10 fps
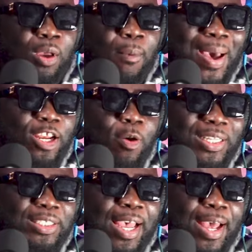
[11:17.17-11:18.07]
By number
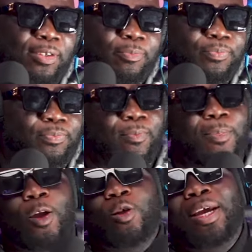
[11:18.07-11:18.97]
10
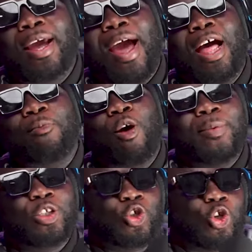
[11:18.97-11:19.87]
on the album
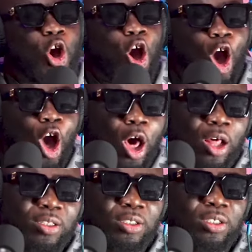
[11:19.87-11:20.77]
is
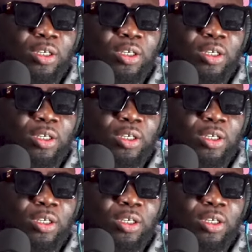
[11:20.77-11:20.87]
called